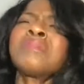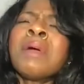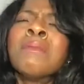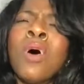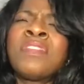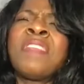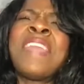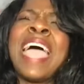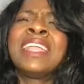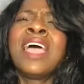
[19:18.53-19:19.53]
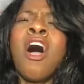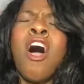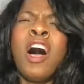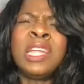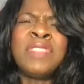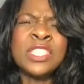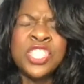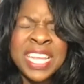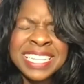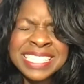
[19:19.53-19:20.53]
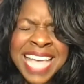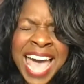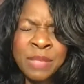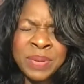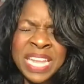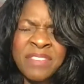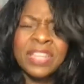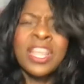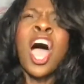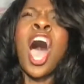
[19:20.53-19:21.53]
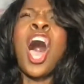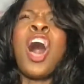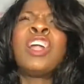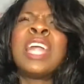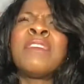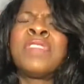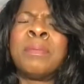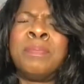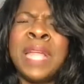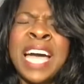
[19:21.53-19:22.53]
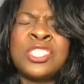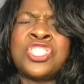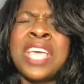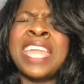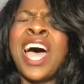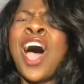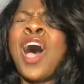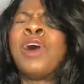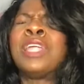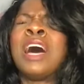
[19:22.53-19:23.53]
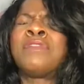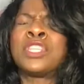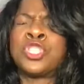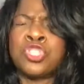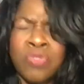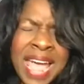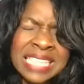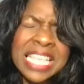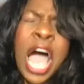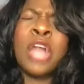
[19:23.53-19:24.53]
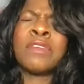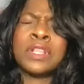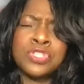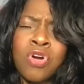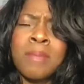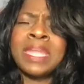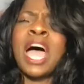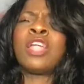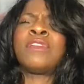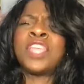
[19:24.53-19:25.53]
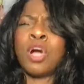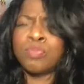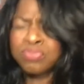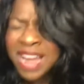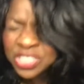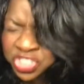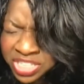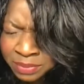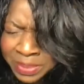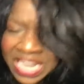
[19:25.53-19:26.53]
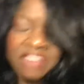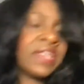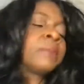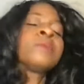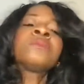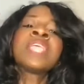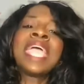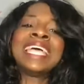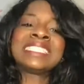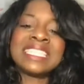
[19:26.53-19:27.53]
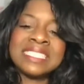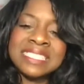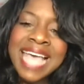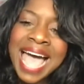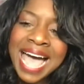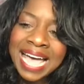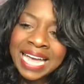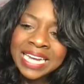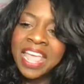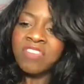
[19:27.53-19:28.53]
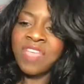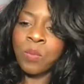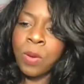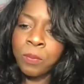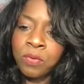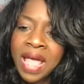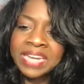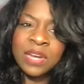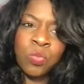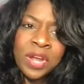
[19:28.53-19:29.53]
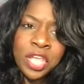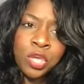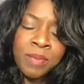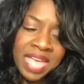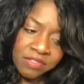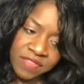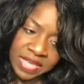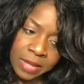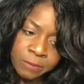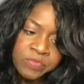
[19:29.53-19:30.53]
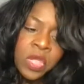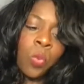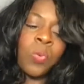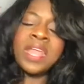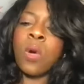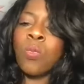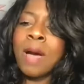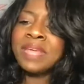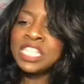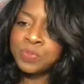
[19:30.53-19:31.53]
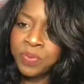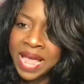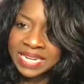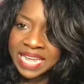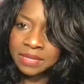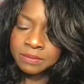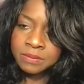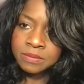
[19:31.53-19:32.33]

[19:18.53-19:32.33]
more than that, all of the genocide, beloved, all of the bloodshed, all of the stress, all of the torment, all of the oppression, beloved, is a sign that we're pregnant. What do you mean, Vicki? When a woman is pregnant,